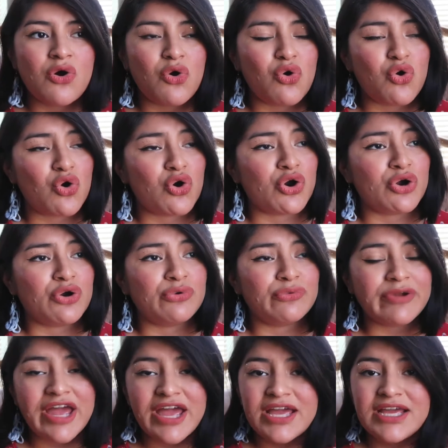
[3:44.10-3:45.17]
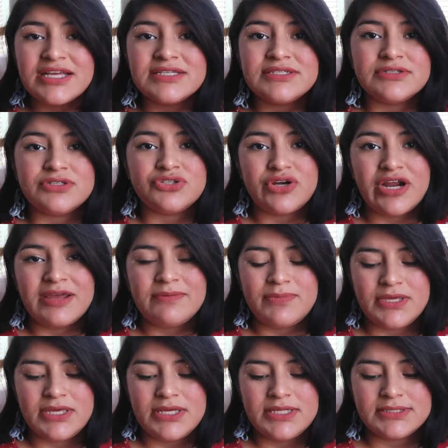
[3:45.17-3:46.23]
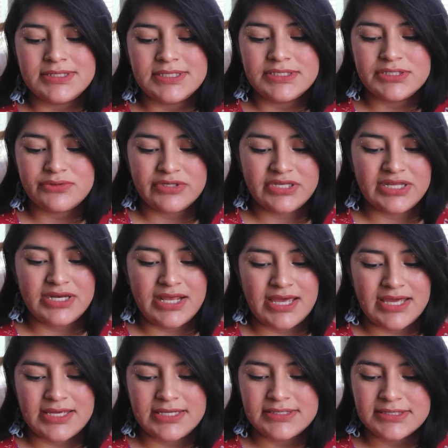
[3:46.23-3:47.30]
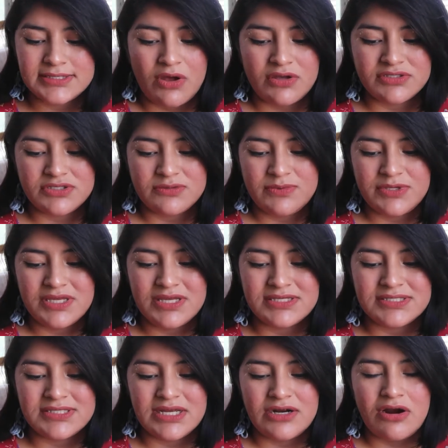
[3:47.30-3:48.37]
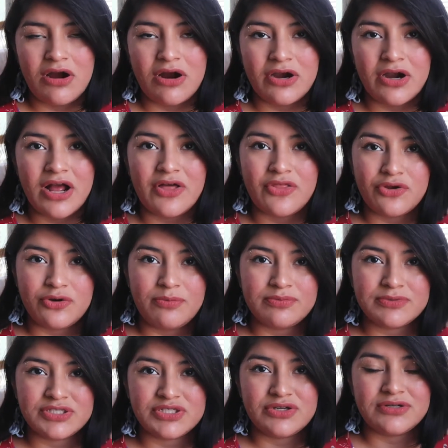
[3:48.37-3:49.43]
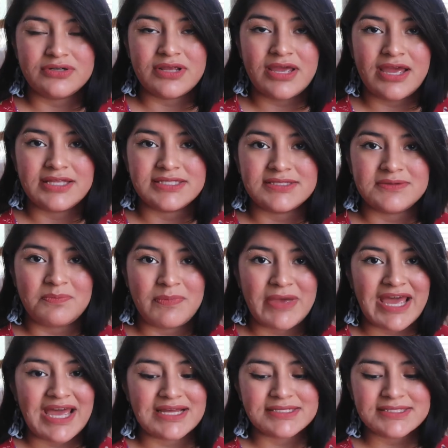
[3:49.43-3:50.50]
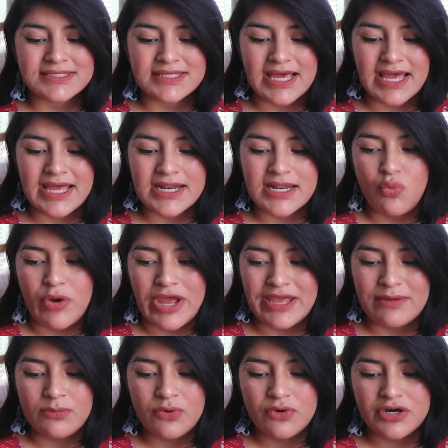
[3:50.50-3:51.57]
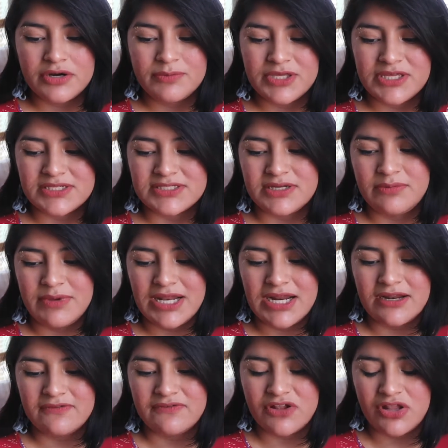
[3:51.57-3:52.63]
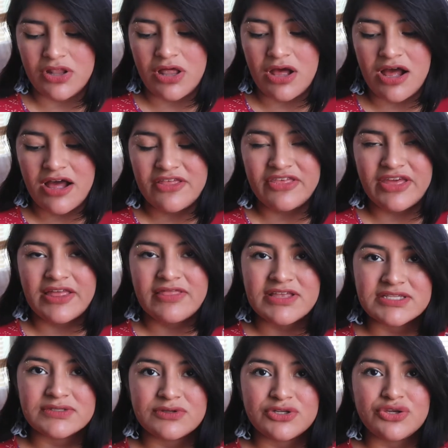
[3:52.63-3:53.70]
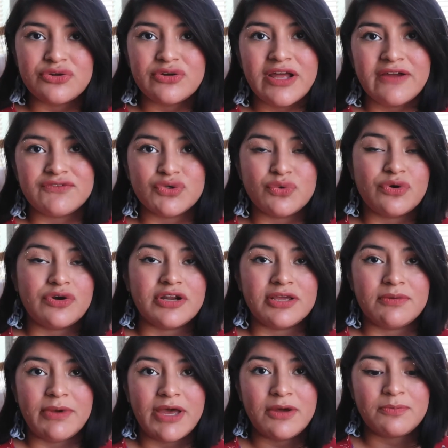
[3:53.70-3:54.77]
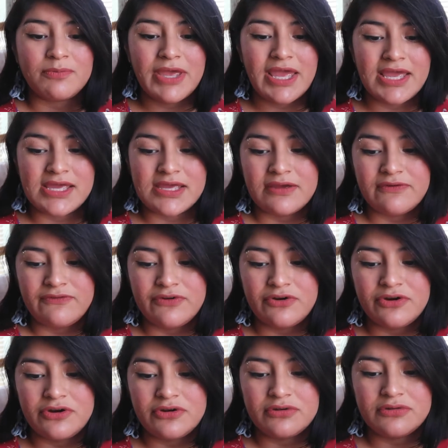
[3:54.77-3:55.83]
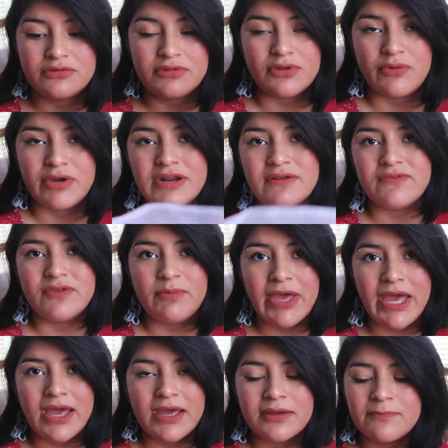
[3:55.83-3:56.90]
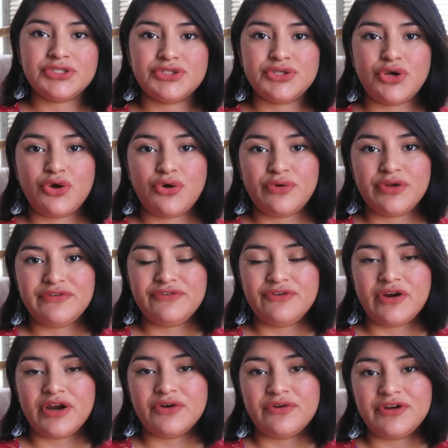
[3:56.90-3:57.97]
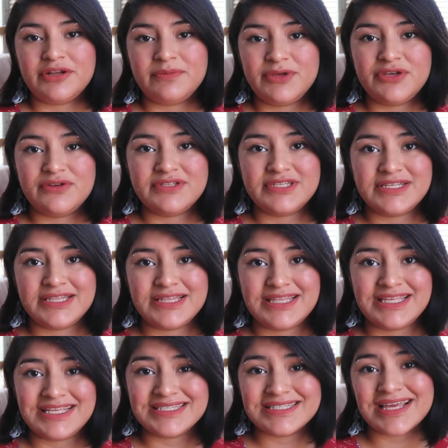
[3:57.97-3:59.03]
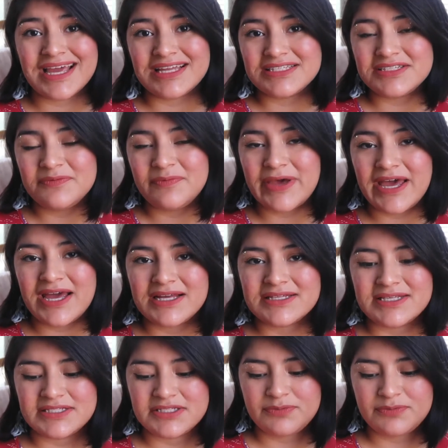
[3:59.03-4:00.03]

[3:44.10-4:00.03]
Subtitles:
or rice or dry beans, these are really nice. Also because there are other certain kinds of bags that weigh more because they're made out of cloth, and this one you don't have to worry about paying for the weight of the bag. So if you are going to be using these kinds of bags as